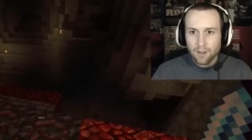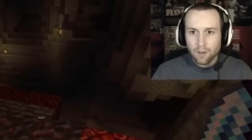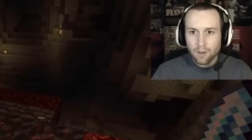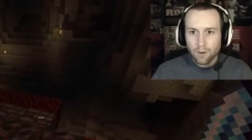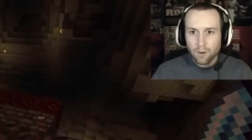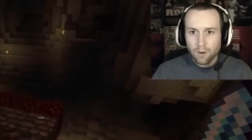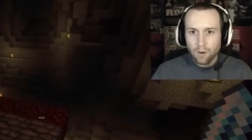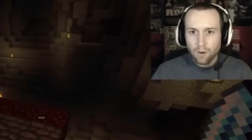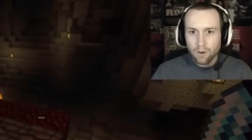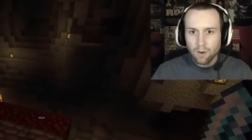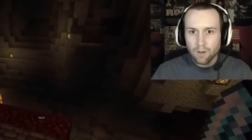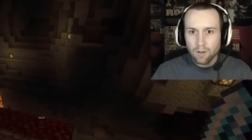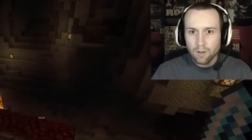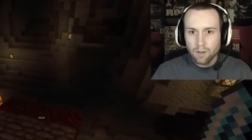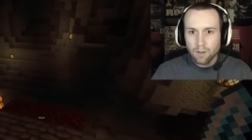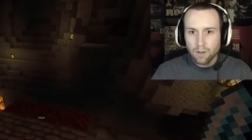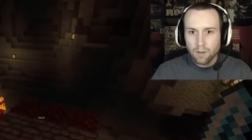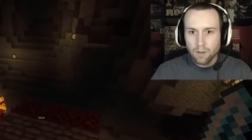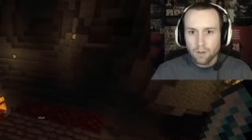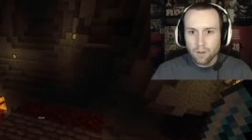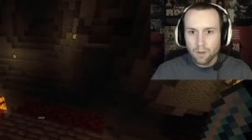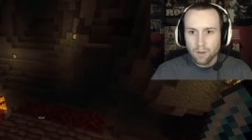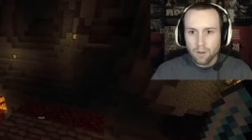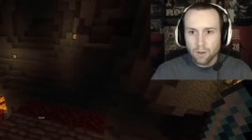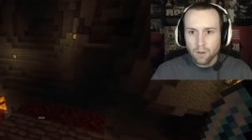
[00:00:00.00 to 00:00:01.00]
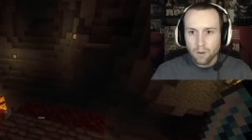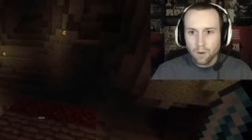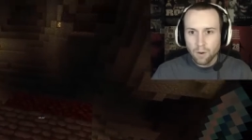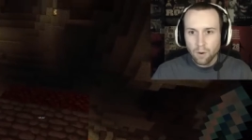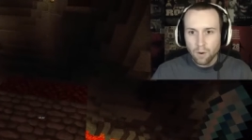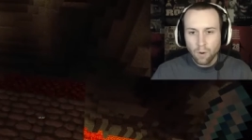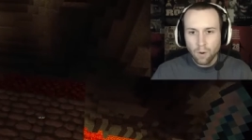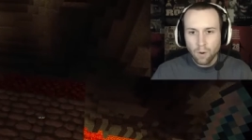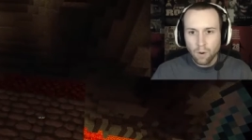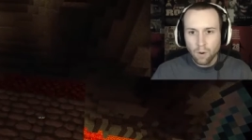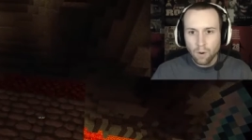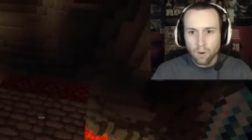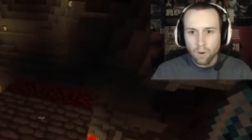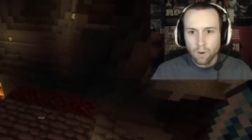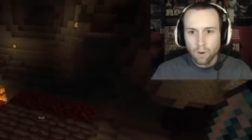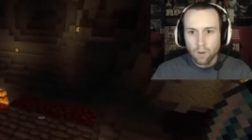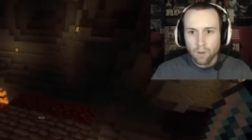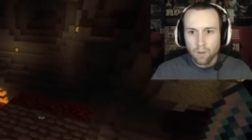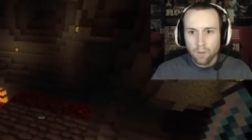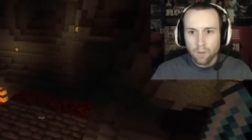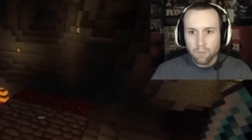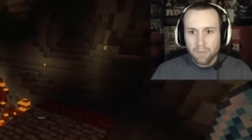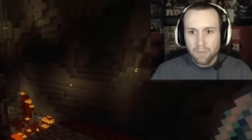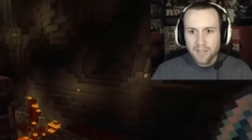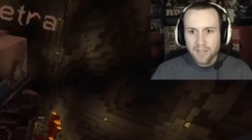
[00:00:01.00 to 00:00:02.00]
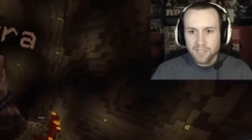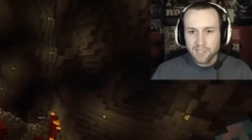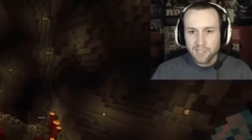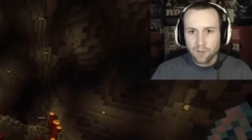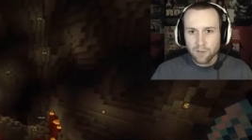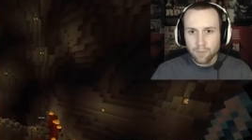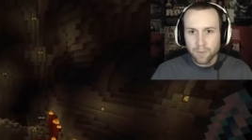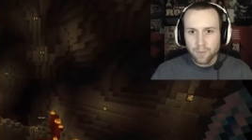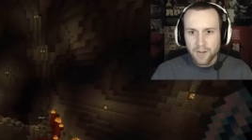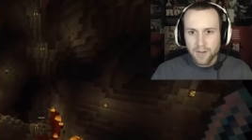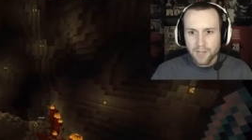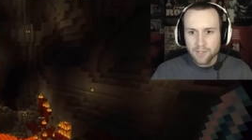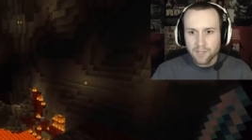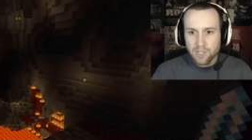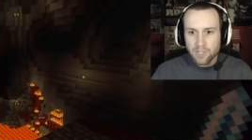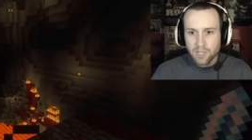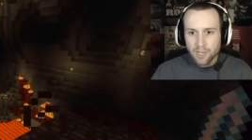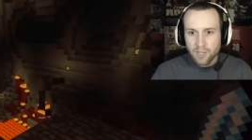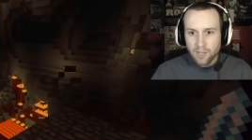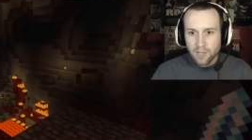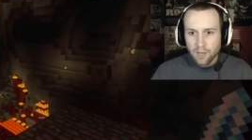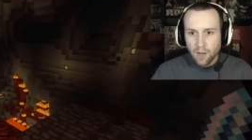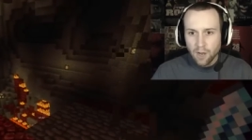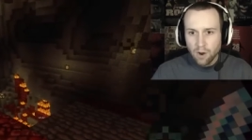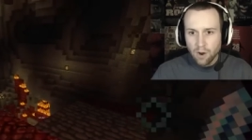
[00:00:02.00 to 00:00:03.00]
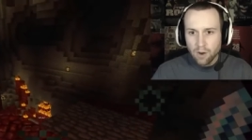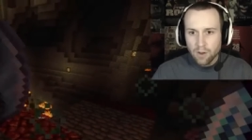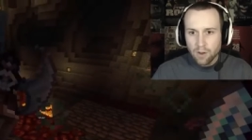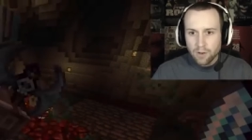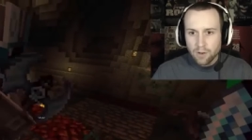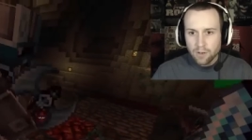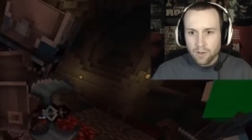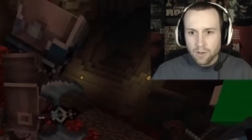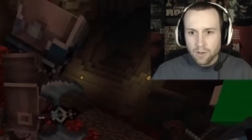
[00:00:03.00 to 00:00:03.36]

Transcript: Where's the bridge? Oh, bridge magical bridge. Oh, I